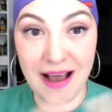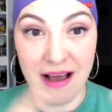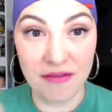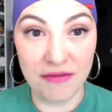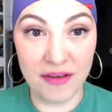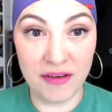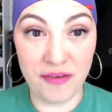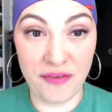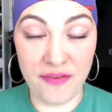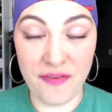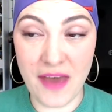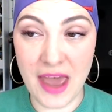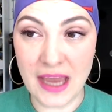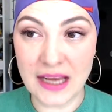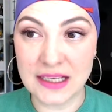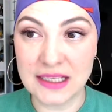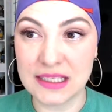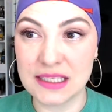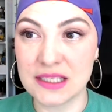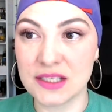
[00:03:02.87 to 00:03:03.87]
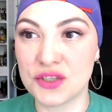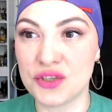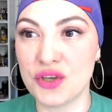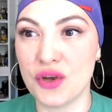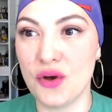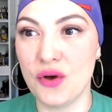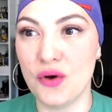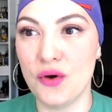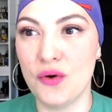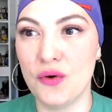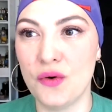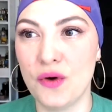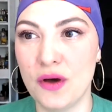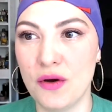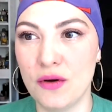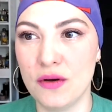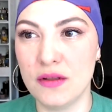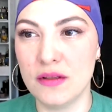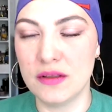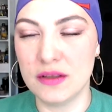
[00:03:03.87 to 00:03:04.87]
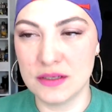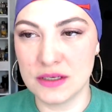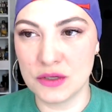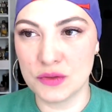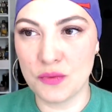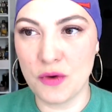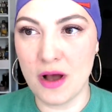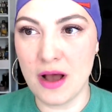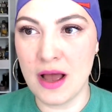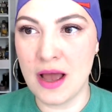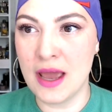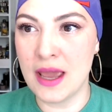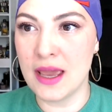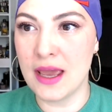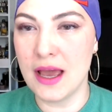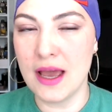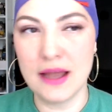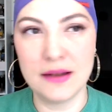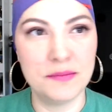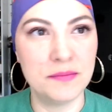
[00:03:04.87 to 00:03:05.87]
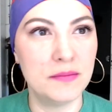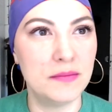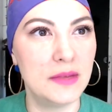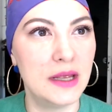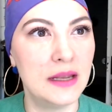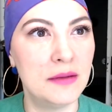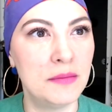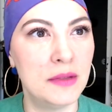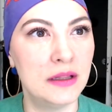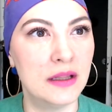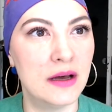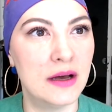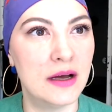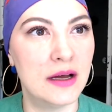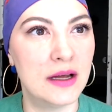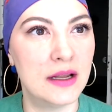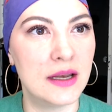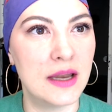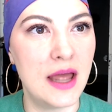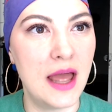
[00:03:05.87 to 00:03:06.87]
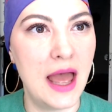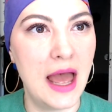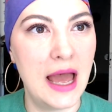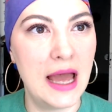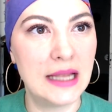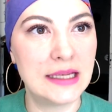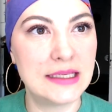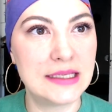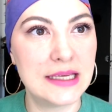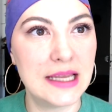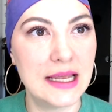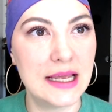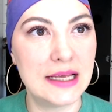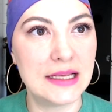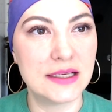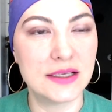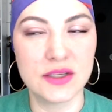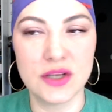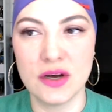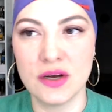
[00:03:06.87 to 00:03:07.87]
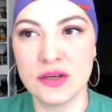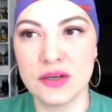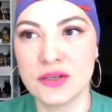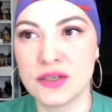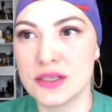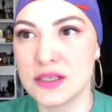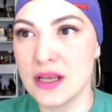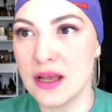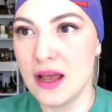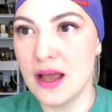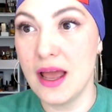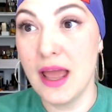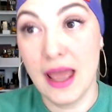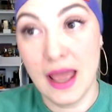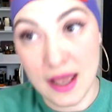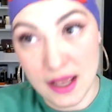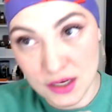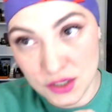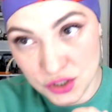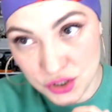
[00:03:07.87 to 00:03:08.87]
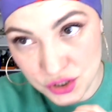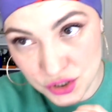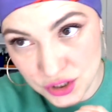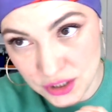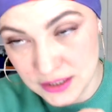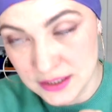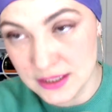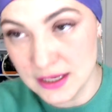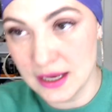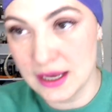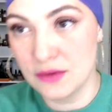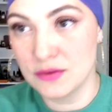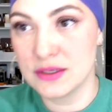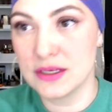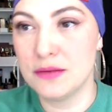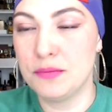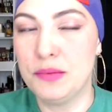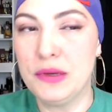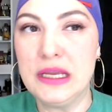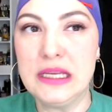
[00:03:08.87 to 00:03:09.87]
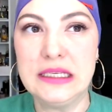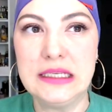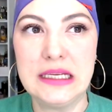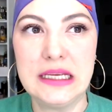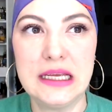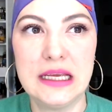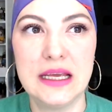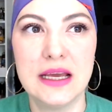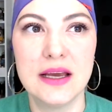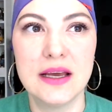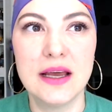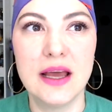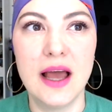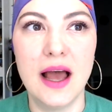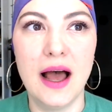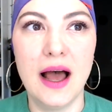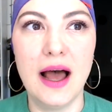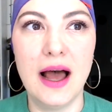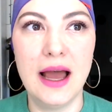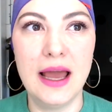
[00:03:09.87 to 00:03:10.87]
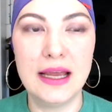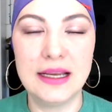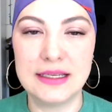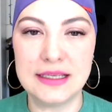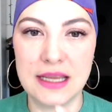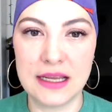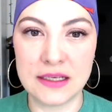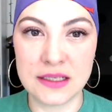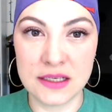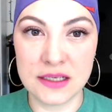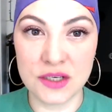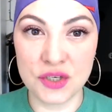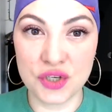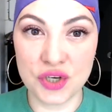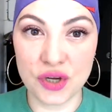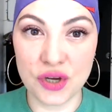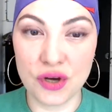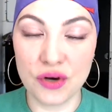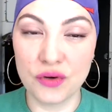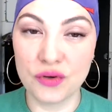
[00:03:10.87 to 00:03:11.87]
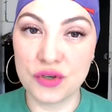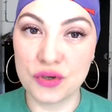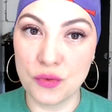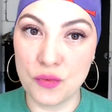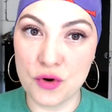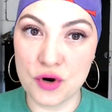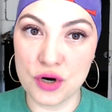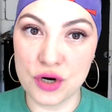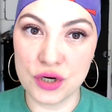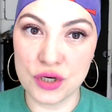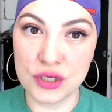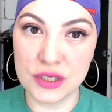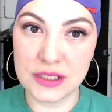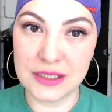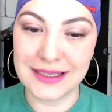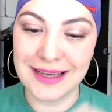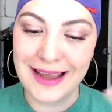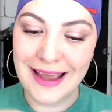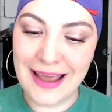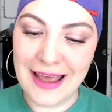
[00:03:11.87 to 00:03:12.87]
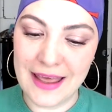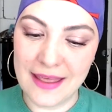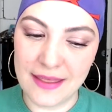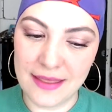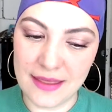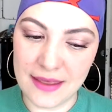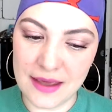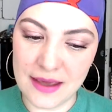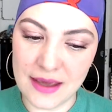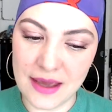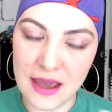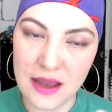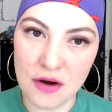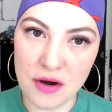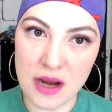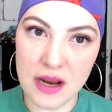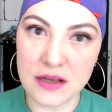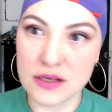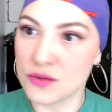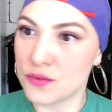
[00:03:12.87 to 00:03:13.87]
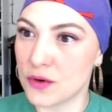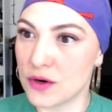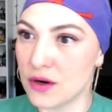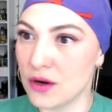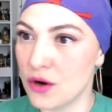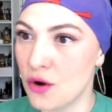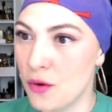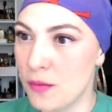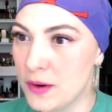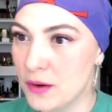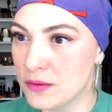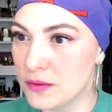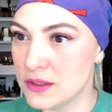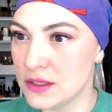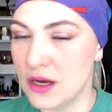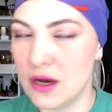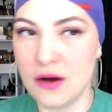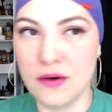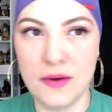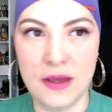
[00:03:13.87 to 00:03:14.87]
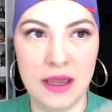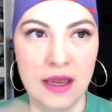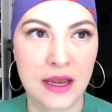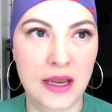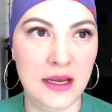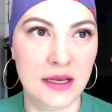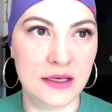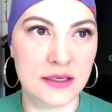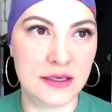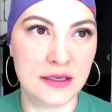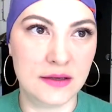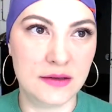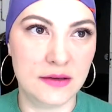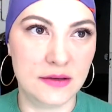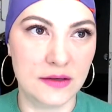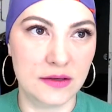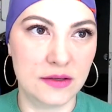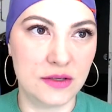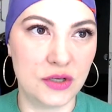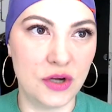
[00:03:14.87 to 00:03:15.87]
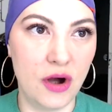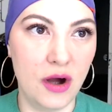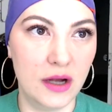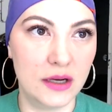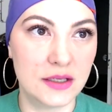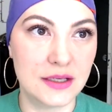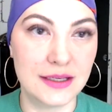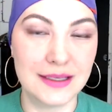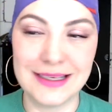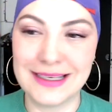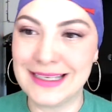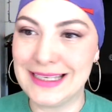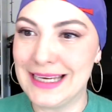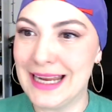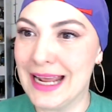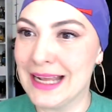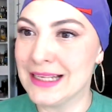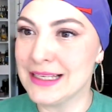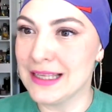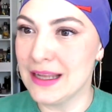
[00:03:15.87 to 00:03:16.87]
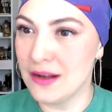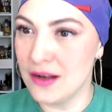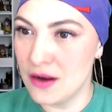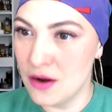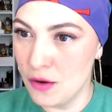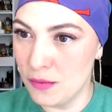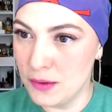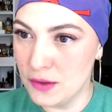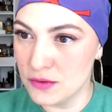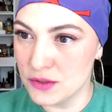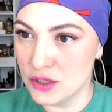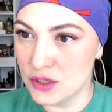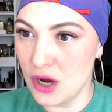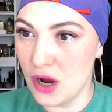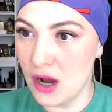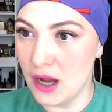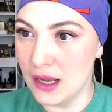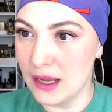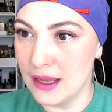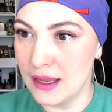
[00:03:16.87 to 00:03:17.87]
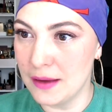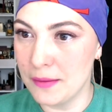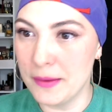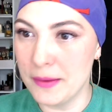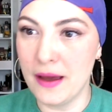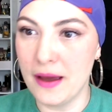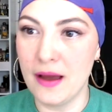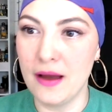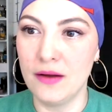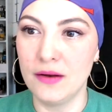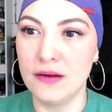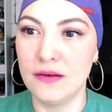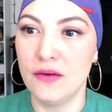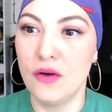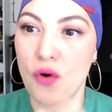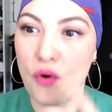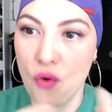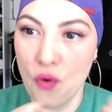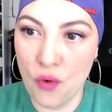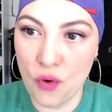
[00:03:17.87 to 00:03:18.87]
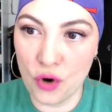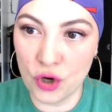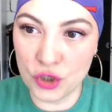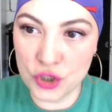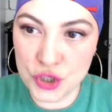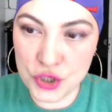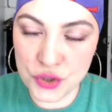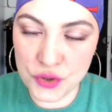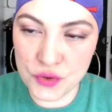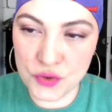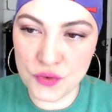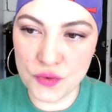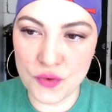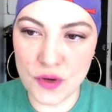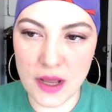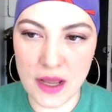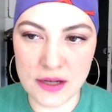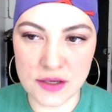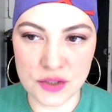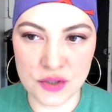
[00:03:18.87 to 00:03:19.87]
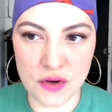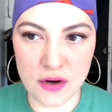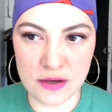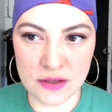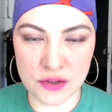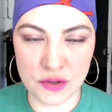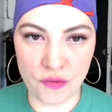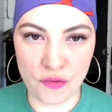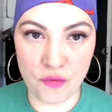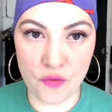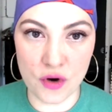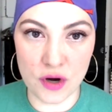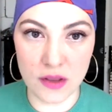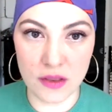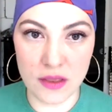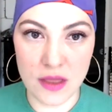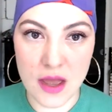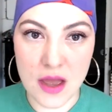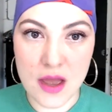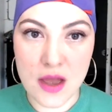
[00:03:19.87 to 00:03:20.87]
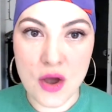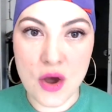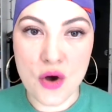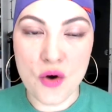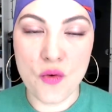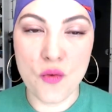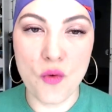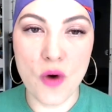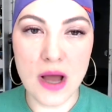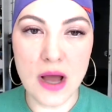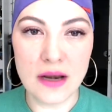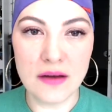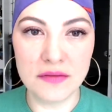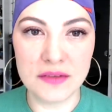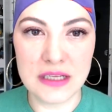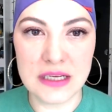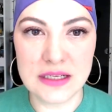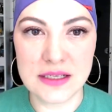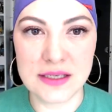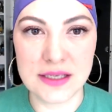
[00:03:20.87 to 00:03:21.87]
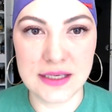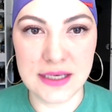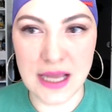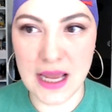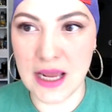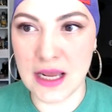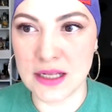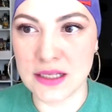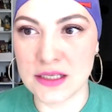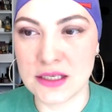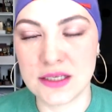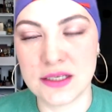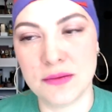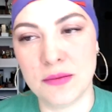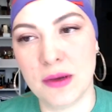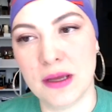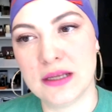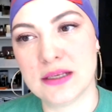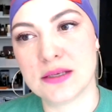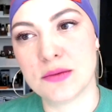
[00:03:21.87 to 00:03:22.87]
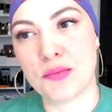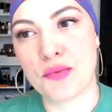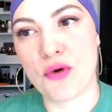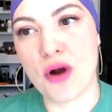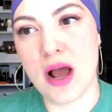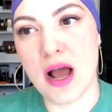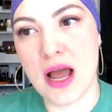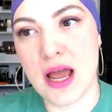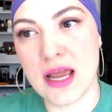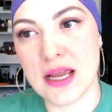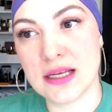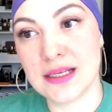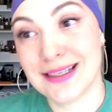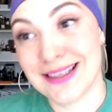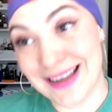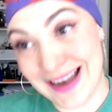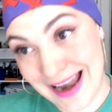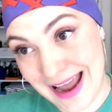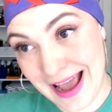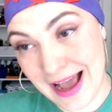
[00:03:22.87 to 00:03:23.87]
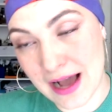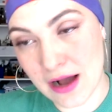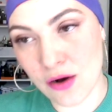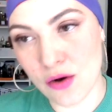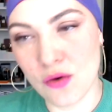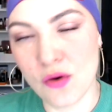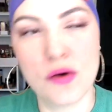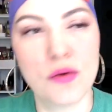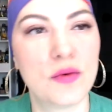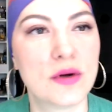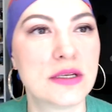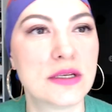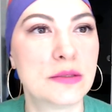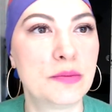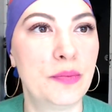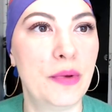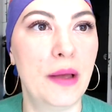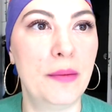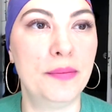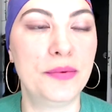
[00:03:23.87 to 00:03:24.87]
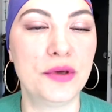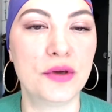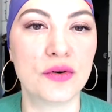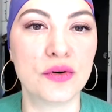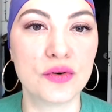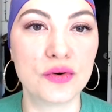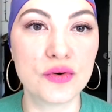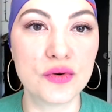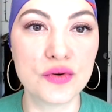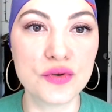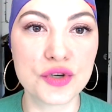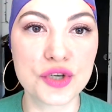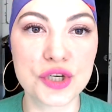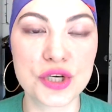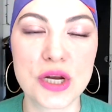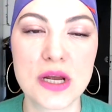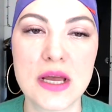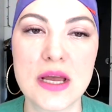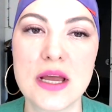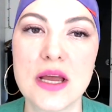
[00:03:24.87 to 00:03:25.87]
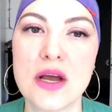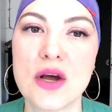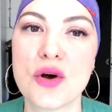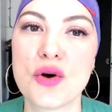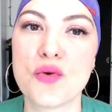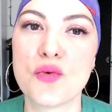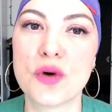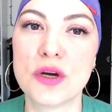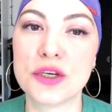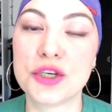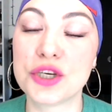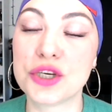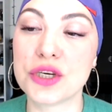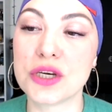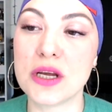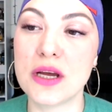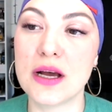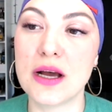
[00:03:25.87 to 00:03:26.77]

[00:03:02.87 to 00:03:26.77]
of effects. So this is why in Milan at Essence, just like I was a PT, I tended to go towards the areas where nobody was going, to talk to the stands that nobody was talking about, or two, and so on and so forth. One of these stands, to my surprise now, was Papillon Rouge, which